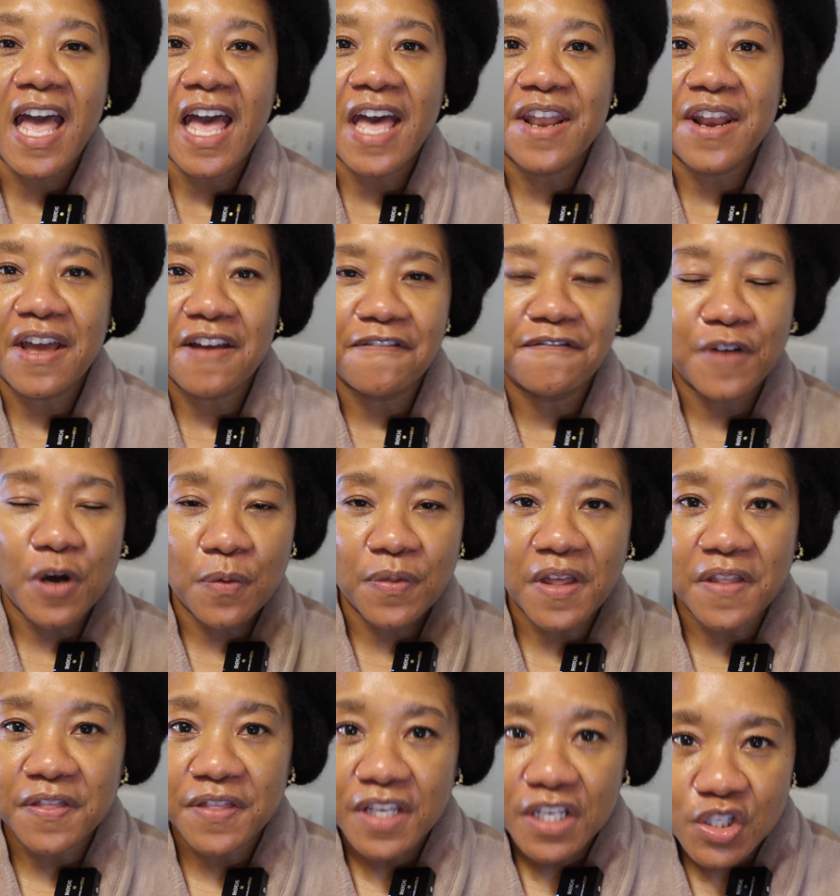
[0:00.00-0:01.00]
And I found
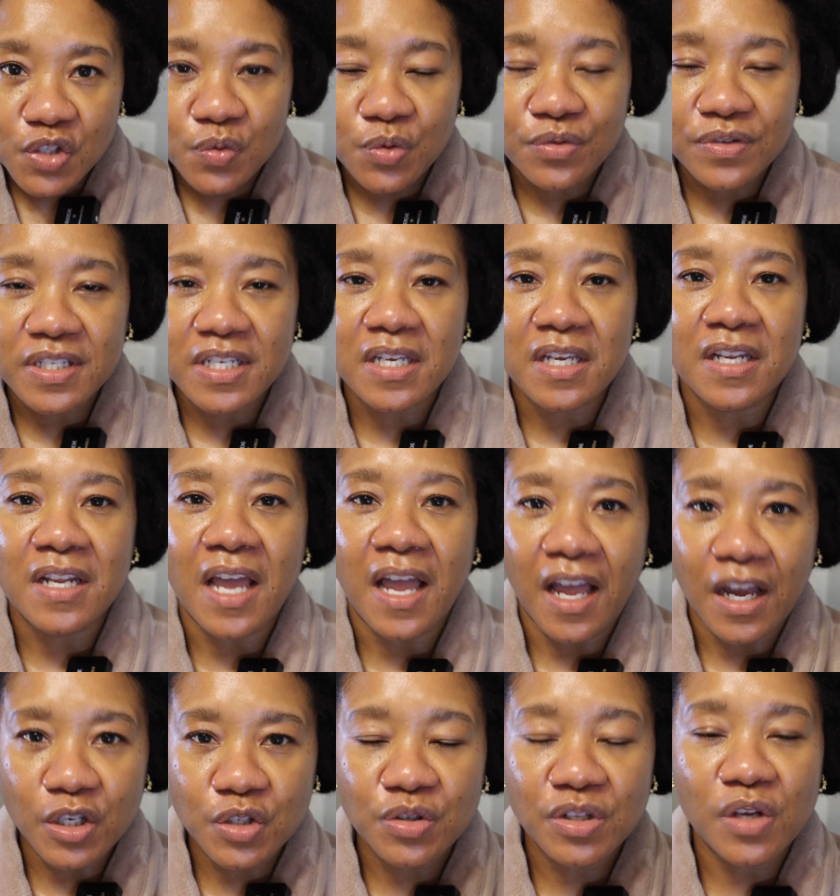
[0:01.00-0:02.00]
that this routine
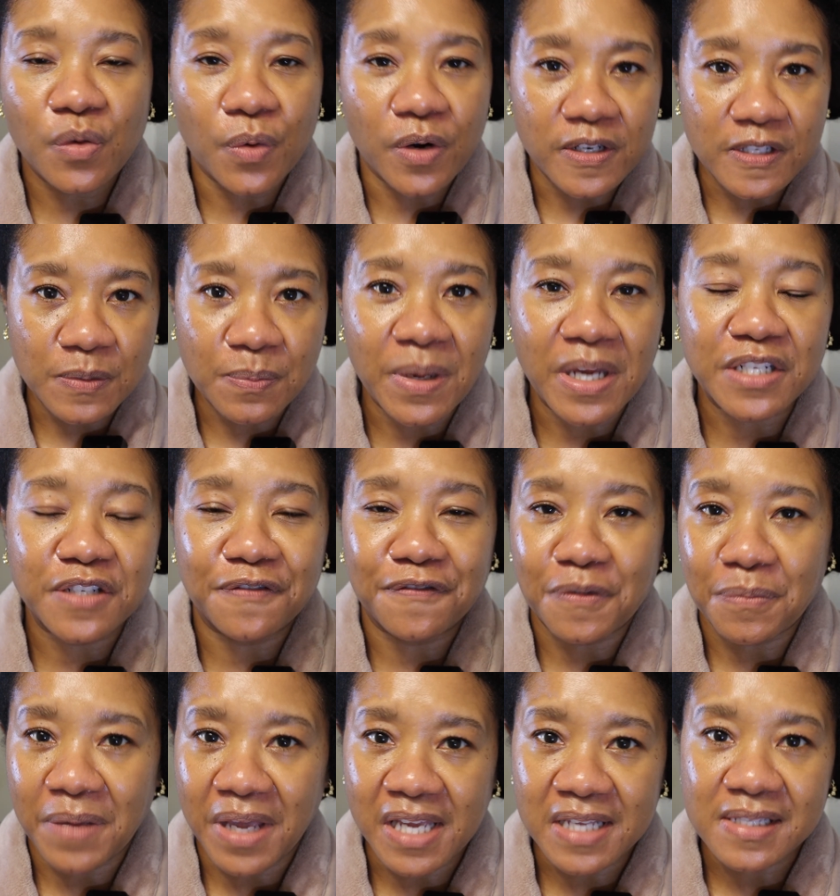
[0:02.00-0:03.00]
actually works better for
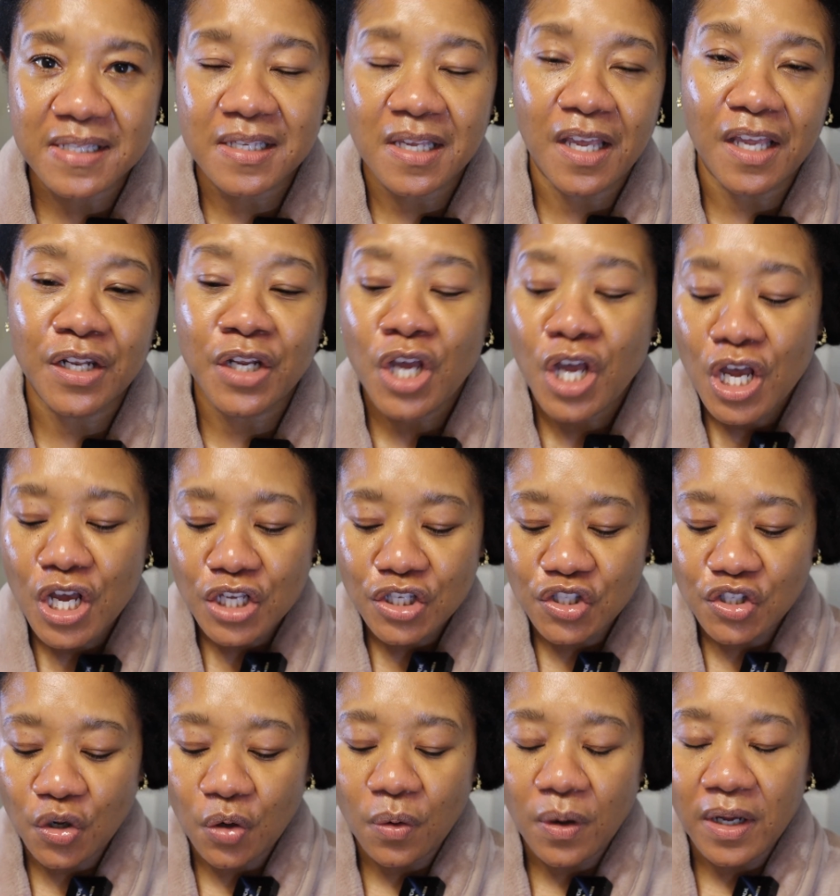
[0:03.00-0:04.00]
my skin.
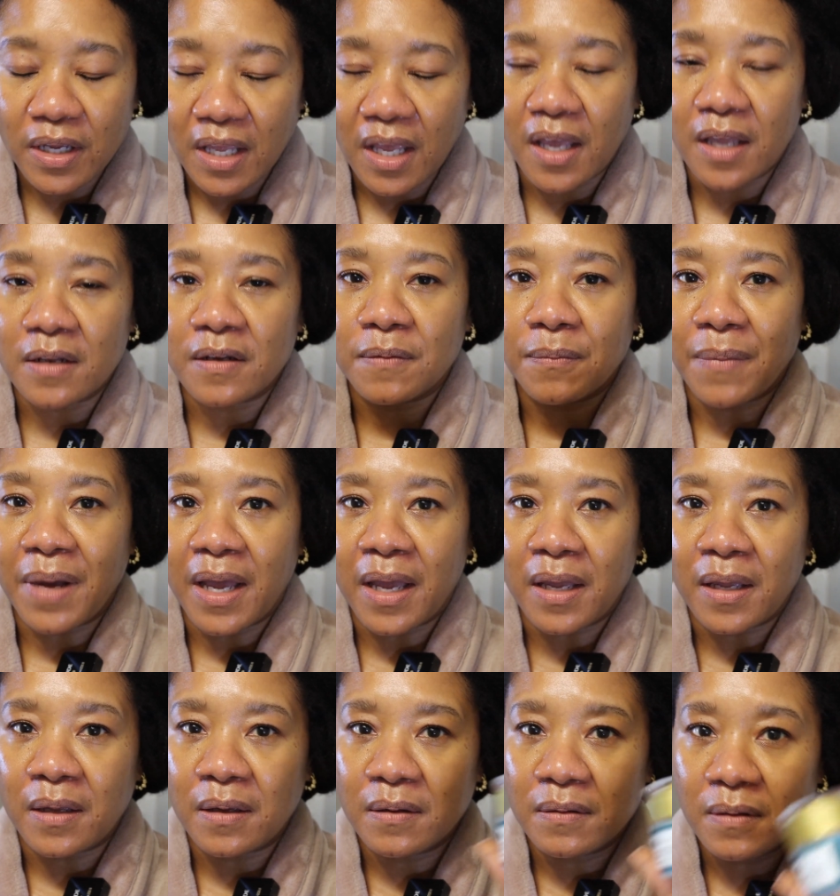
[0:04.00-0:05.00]
So again,
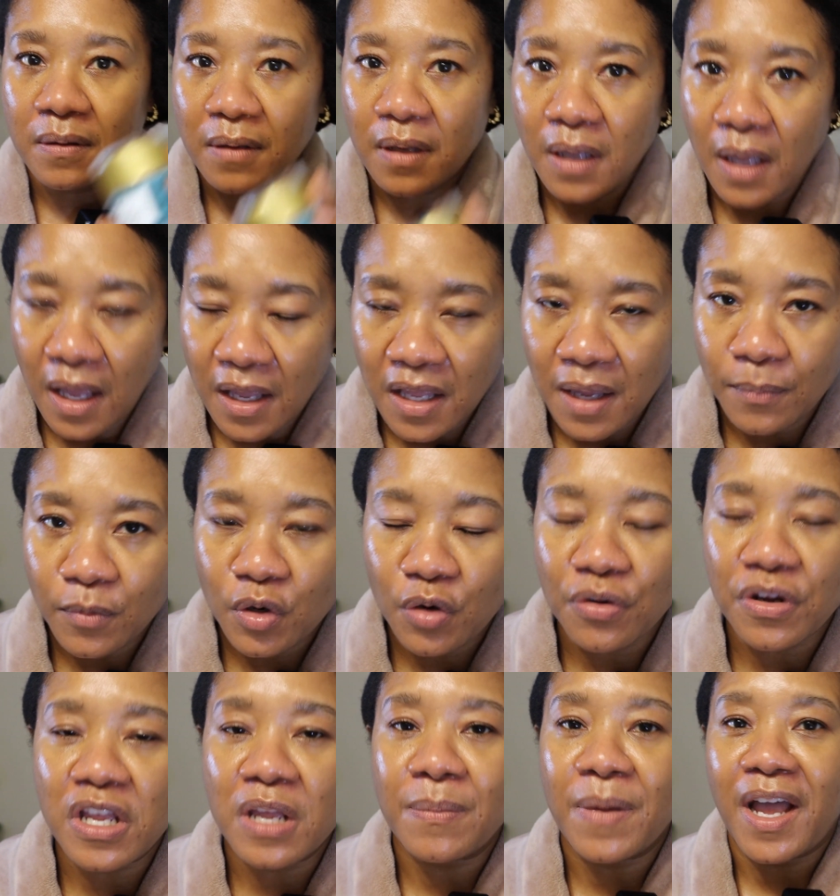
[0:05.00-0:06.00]
my AM
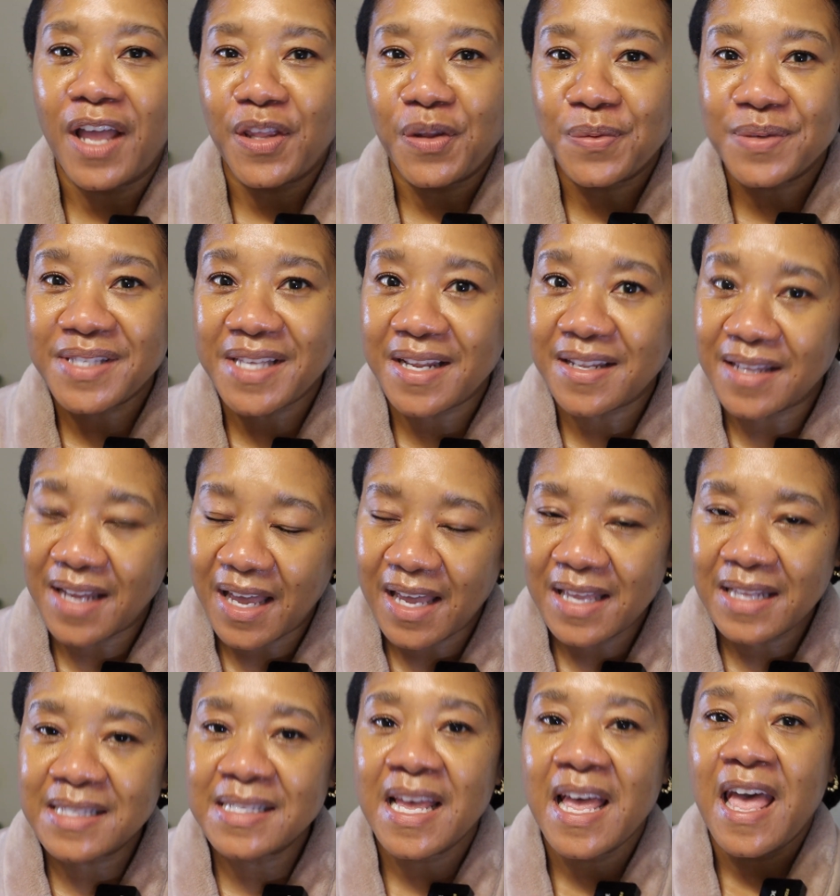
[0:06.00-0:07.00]
cream I use at
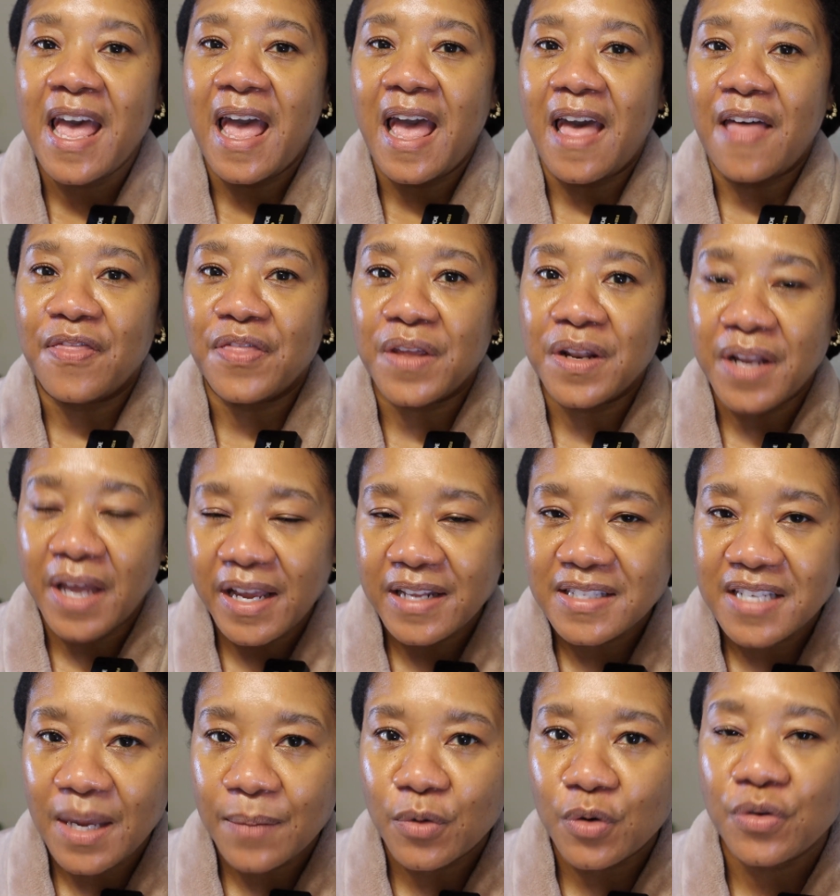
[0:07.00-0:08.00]
night, and the
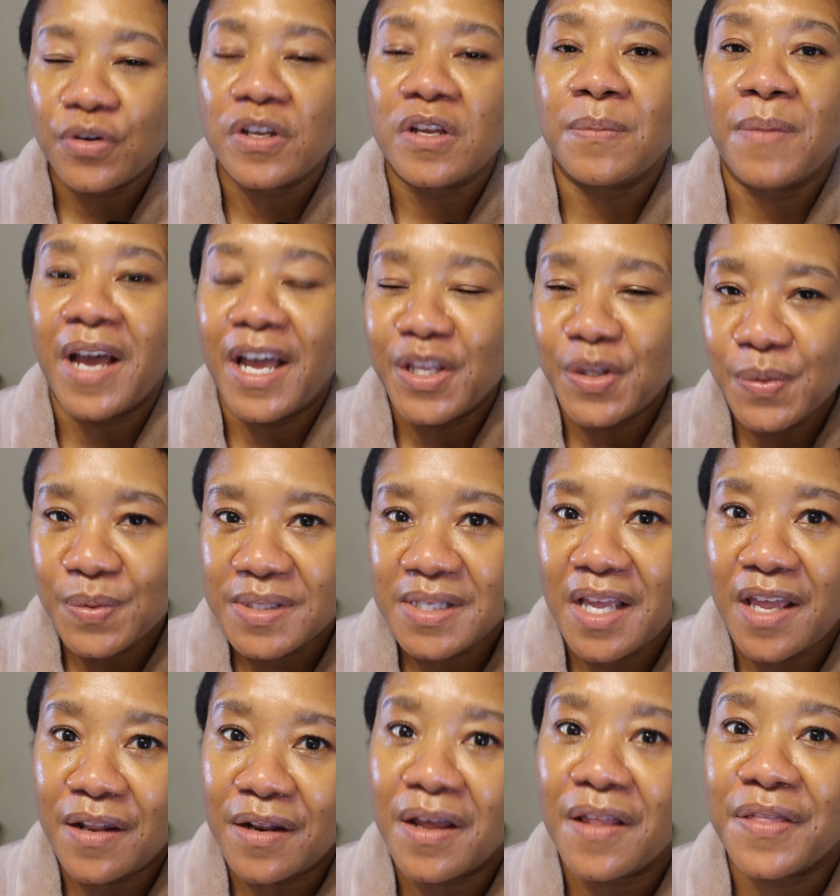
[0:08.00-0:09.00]
nighttime cream I use
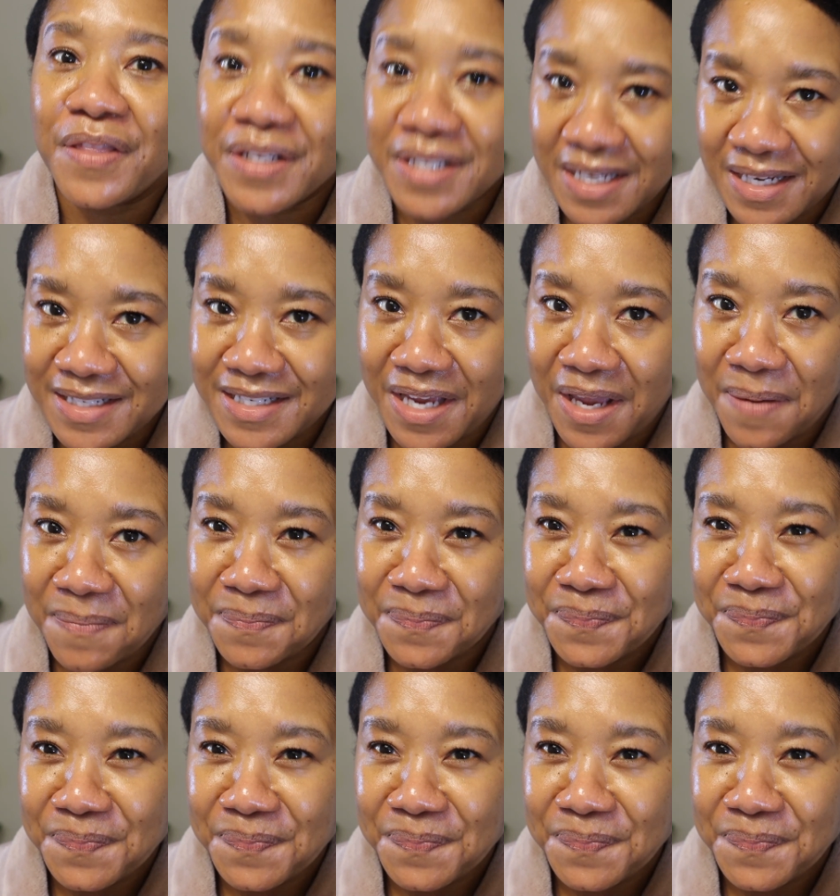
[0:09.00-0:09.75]
in the daytime.